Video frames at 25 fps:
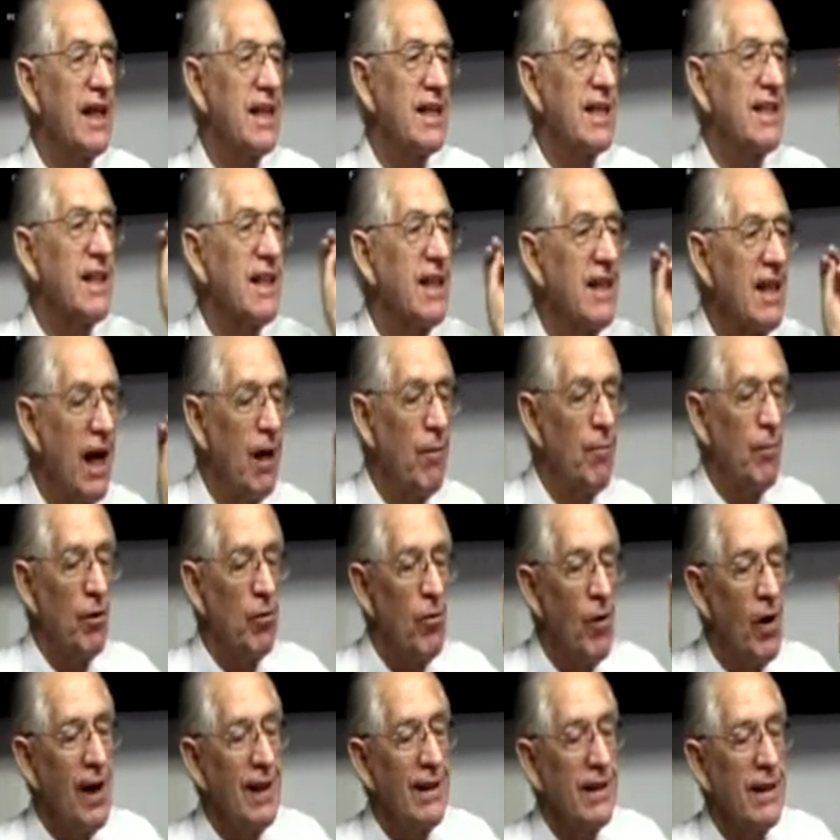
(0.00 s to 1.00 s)
it's the number
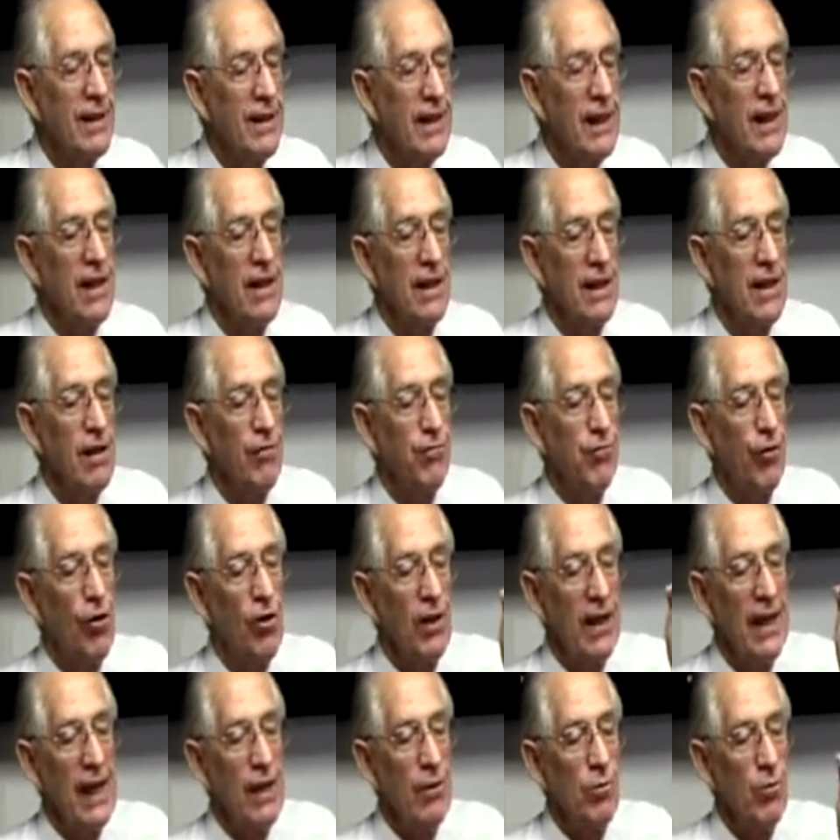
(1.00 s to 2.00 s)
one thing, therefore
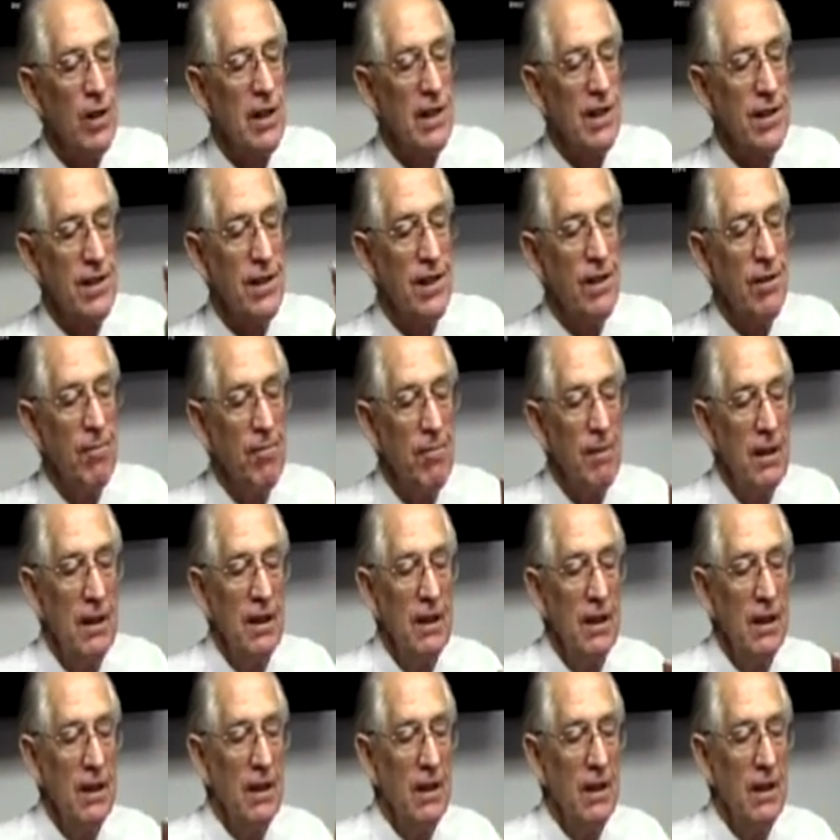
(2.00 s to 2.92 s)
get wisdom,